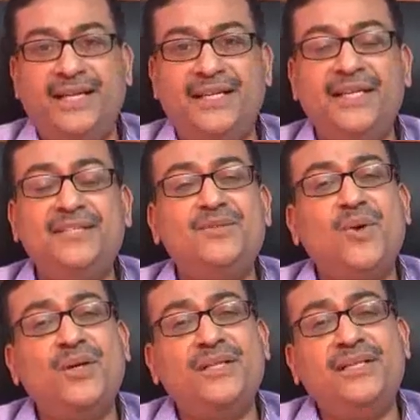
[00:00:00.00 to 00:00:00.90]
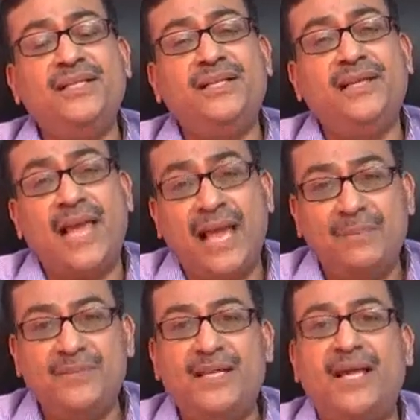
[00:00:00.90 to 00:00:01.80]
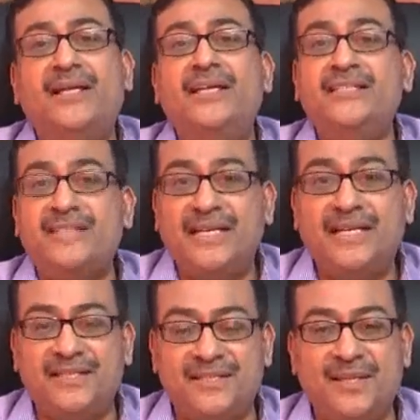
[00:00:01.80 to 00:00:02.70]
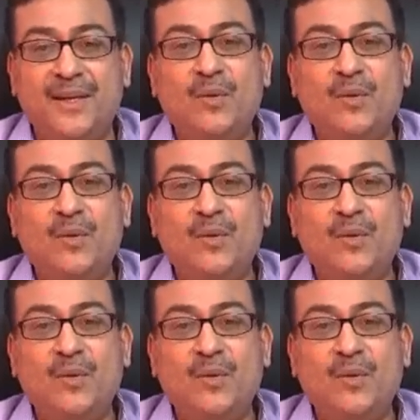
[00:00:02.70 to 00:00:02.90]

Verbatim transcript: that it's not the labs and R&D centers